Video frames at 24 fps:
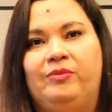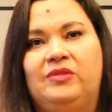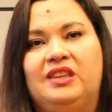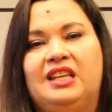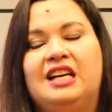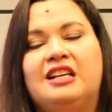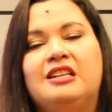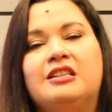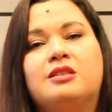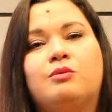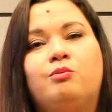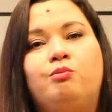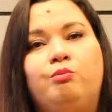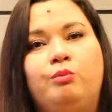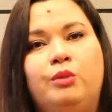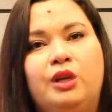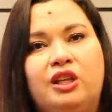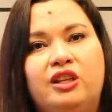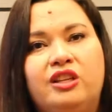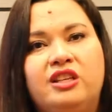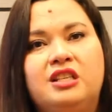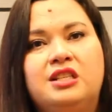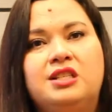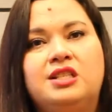That is
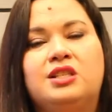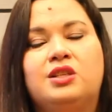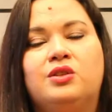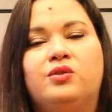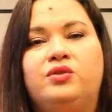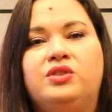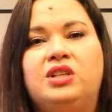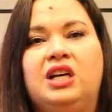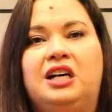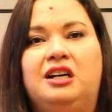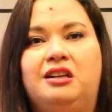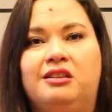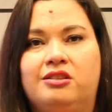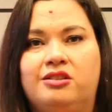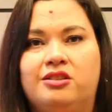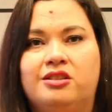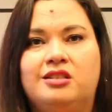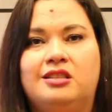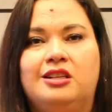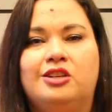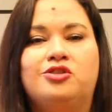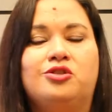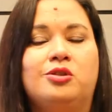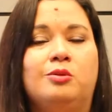millions of dollars
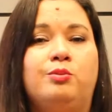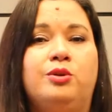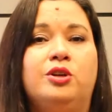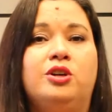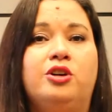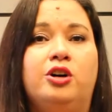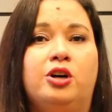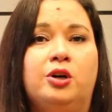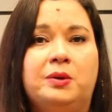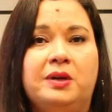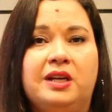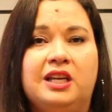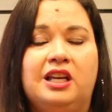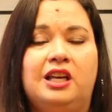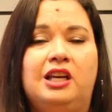that should be going